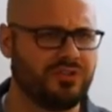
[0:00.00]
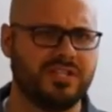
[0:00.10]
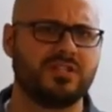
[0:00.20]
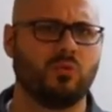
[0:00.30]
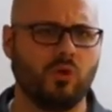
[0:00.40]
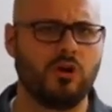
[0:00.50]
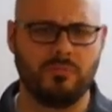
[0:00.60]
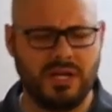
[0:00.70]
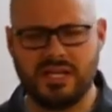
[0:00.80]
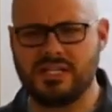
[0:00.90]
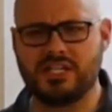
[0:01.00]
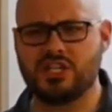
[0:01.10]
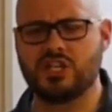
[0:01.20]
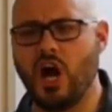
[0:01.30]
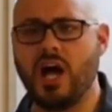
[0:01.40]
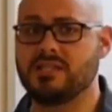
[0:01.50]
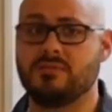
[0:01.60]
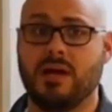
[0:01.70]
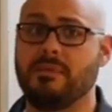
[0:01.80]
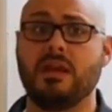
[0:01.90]
as the word, but it's, it's just odd
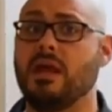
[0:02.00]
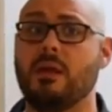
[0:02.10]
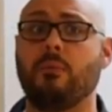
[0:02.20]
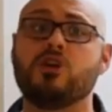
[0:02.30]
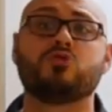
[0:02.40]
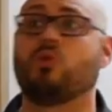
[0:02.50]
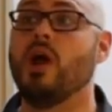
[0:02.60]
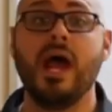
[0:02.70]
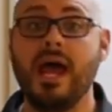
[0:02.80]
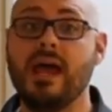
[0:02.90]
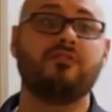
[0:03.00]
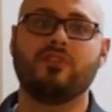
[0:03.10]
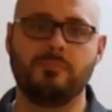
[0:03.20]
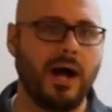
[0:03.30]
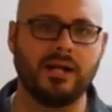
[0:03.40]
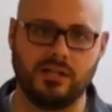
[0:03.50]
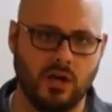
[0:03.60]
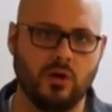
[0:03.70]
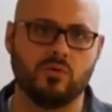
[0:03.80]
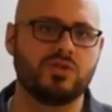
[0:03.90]
sometimes in, in a place where everybody
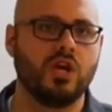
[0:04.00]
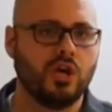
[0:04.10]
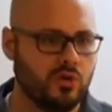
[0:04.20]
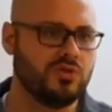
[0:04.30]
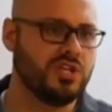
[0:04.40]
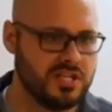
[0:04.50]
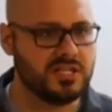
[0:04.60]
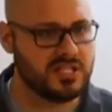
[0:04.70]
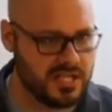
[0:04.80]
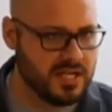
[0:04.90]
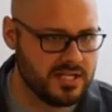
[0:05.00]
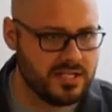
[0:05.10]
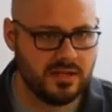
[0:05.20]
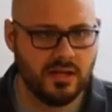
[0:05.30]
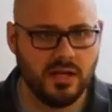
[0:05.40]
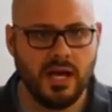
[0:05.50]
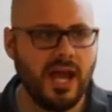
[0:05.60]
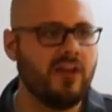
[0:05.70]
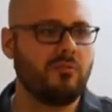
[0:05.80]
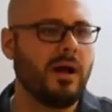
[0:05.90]
knows who Jesus is.
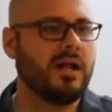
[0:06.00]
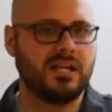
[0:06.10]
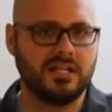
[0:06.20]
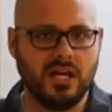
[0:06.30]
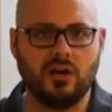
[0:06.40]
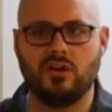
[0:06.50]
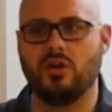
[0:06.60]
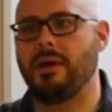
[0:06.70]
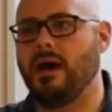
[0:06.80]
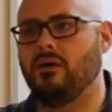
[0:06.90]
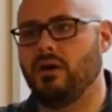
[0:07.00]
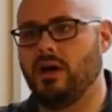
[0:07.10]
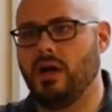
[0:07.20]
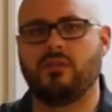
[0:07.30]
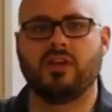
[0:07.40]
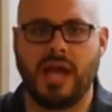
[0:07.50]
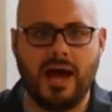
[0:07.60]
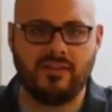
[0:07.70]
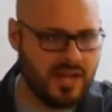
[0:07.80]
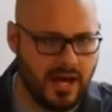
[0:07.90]
Everybody can tell you about uh, uh, the
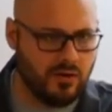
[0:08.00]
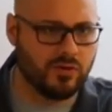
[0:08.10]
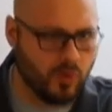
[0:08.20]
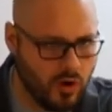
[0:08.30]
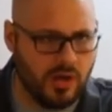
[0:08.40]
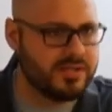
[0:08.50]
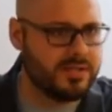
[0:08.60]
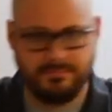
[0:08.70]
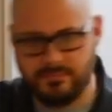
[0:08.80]
guy that died on the cross.